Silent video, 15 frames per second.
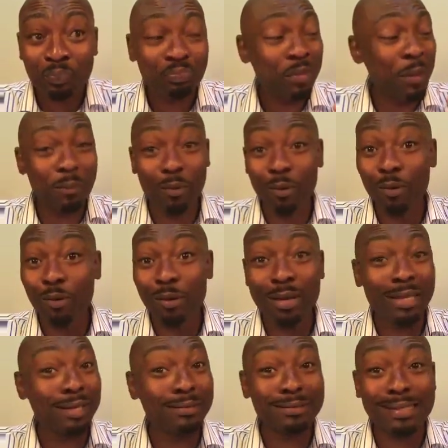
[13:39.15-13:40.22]
People who
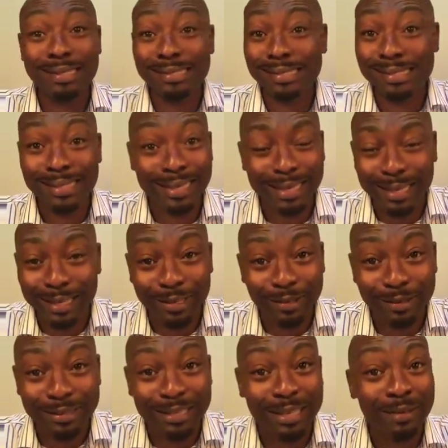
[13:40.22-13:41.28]
healed the sick in
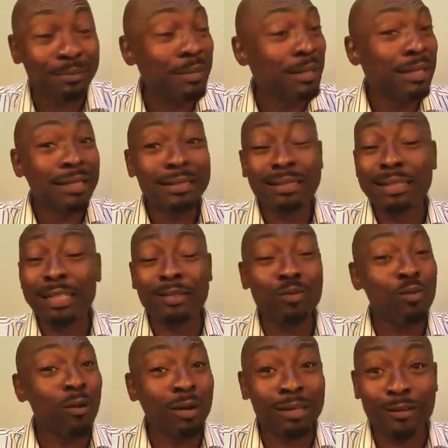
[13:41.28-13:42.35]
your name,
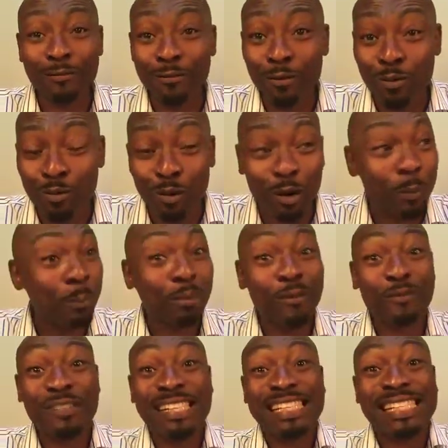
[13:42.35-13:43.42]
did wonderful work,
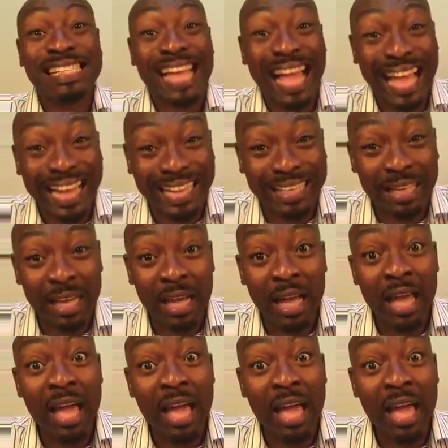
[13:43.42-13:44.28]
prophesied.